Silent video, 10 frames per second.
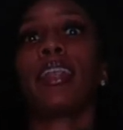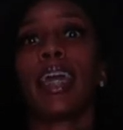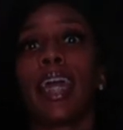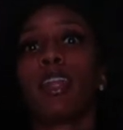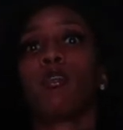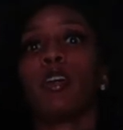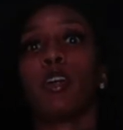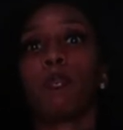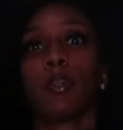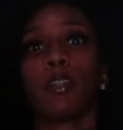And I ain't got no
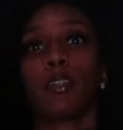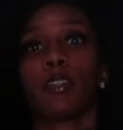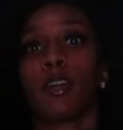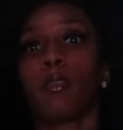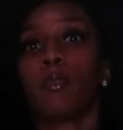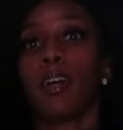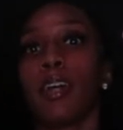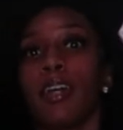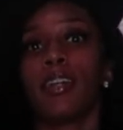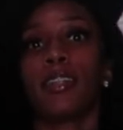help here, so
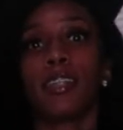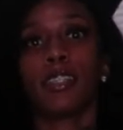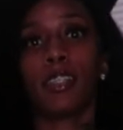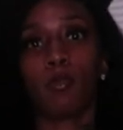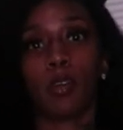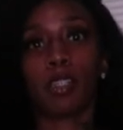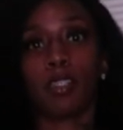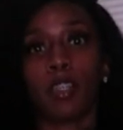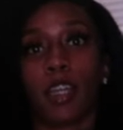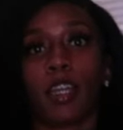this is what
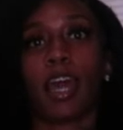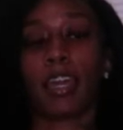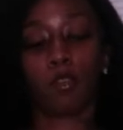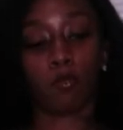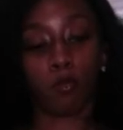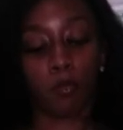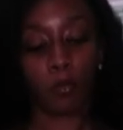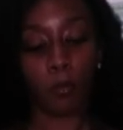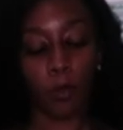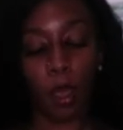looking like.
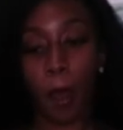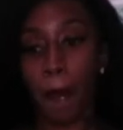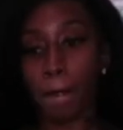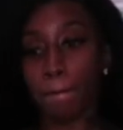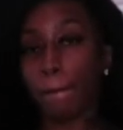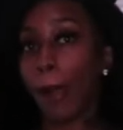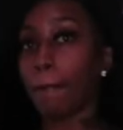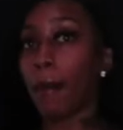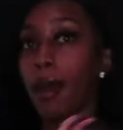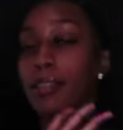
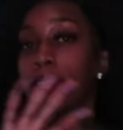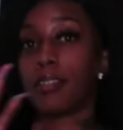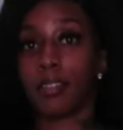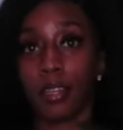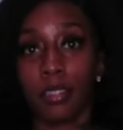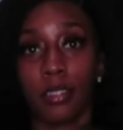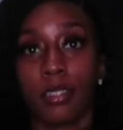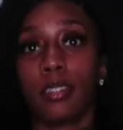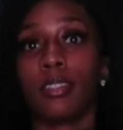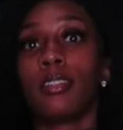I bought 6
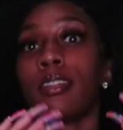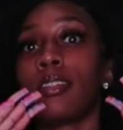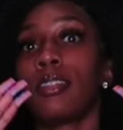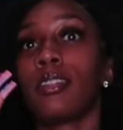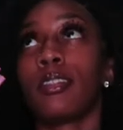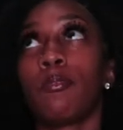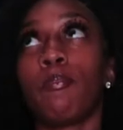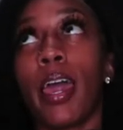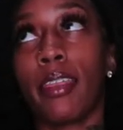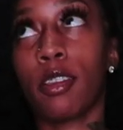
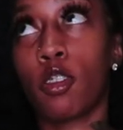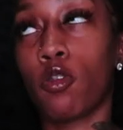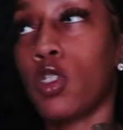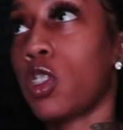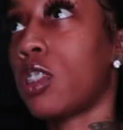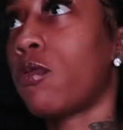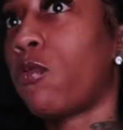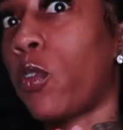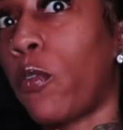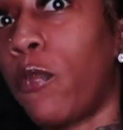bathing suits
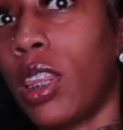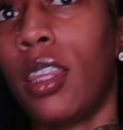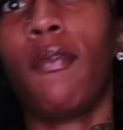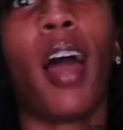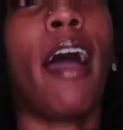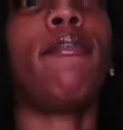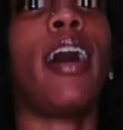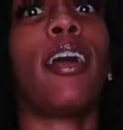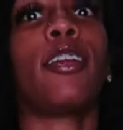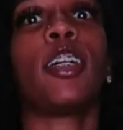for
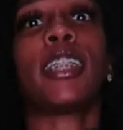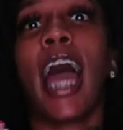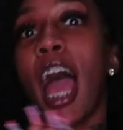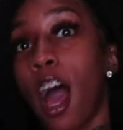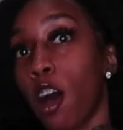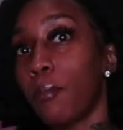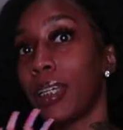$55. How?